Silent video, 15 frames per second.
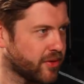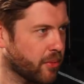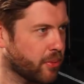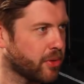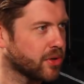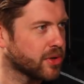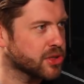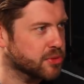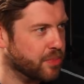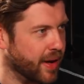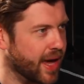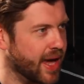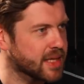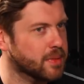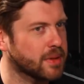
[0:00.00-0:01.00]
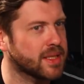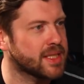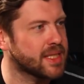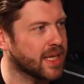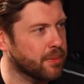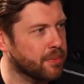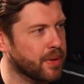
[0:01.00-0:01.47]
Liverpool and Spurs about the
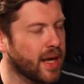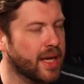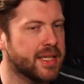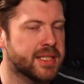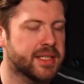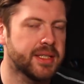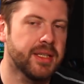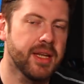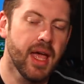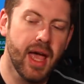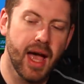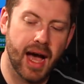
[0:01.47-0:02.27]
ticket pricing